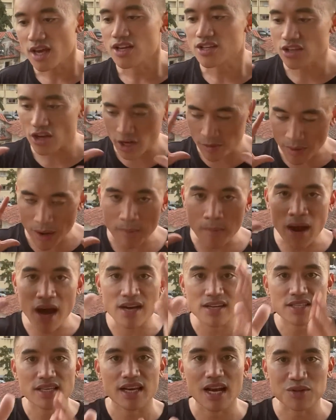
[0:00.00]
starting my
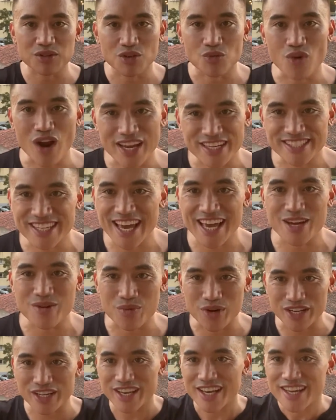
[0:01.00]
mindset out the right day
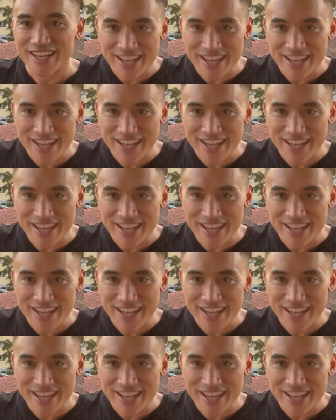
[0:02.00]
when